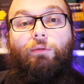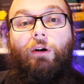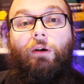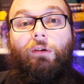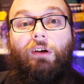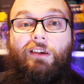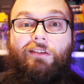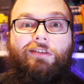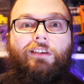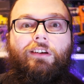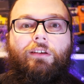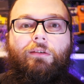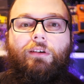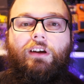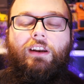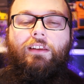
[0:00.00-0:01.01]
Pro is the
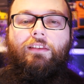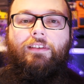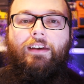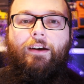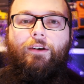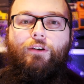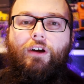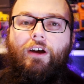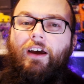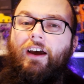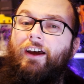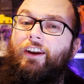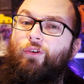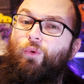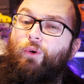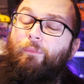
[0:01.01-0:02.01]
new kid in town,
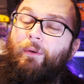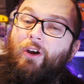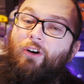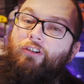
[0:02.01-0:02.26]
and it would be